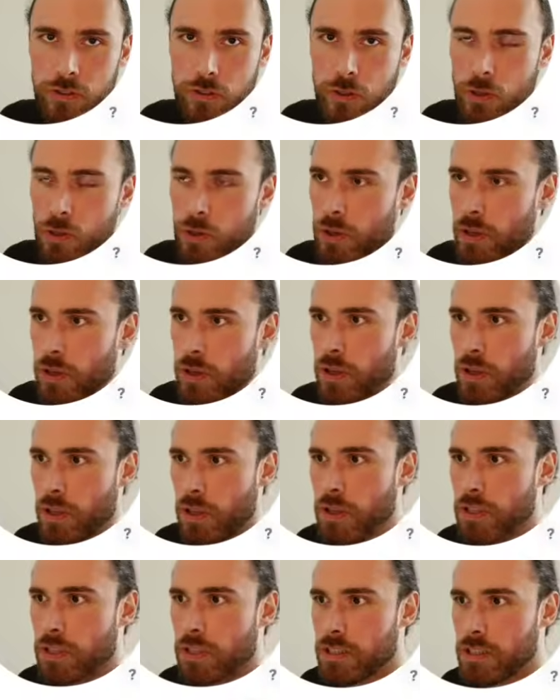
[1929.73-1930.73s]
or
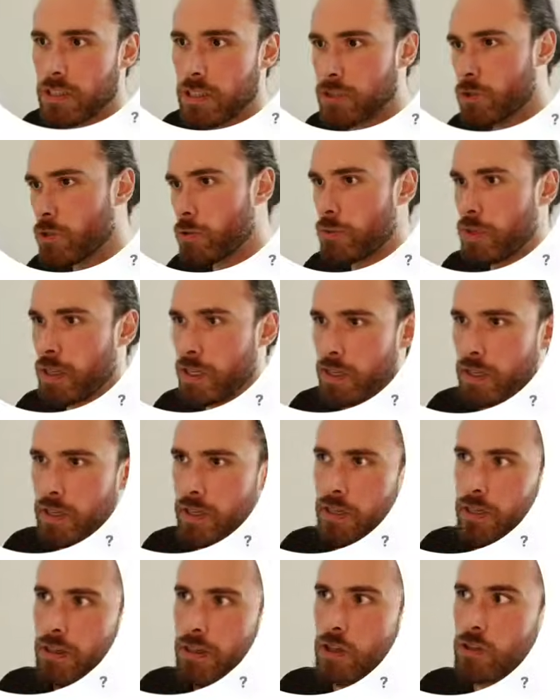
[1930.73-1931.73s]
Linux, it should
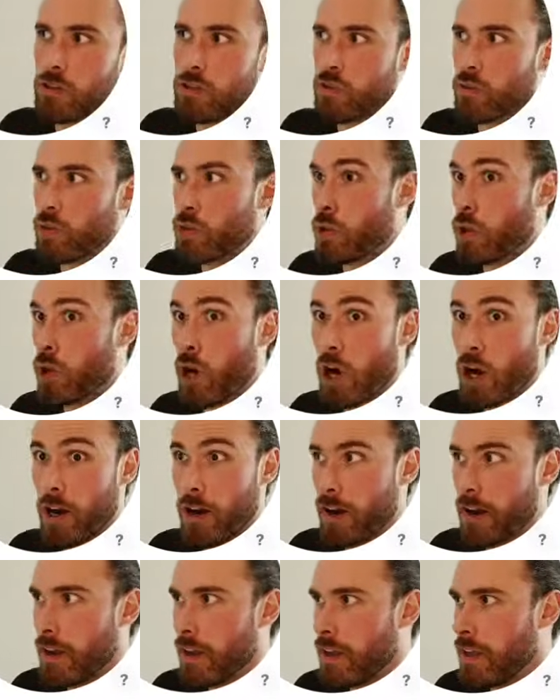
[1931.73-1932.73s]
be Control
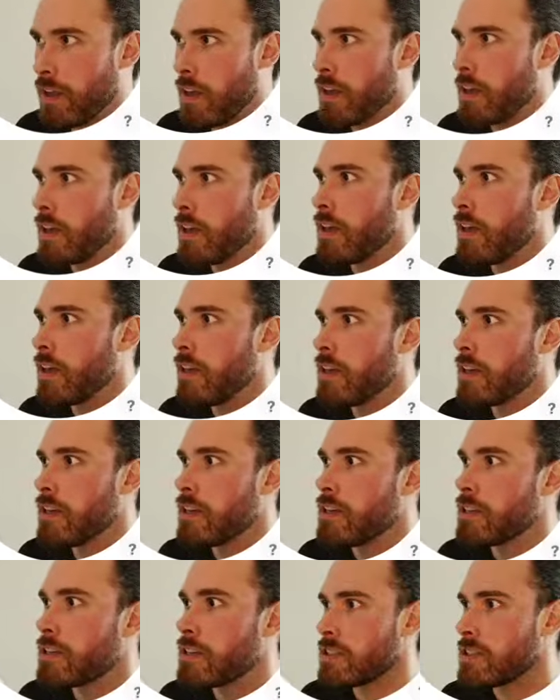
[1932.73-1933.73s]
R.
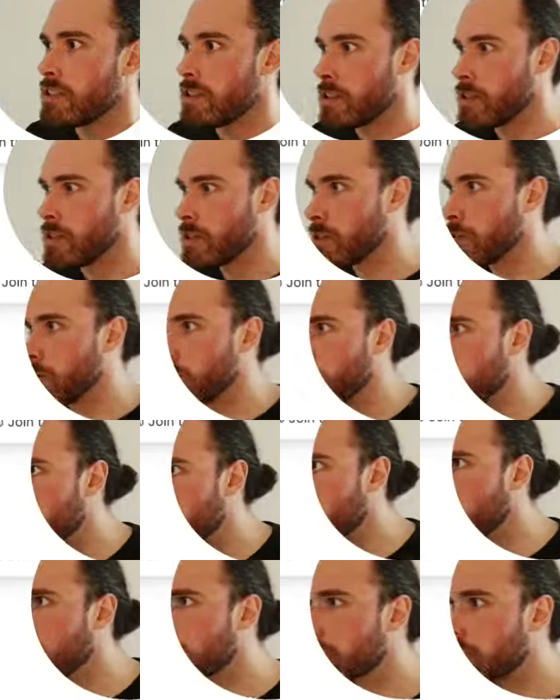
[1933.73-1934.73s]
So let's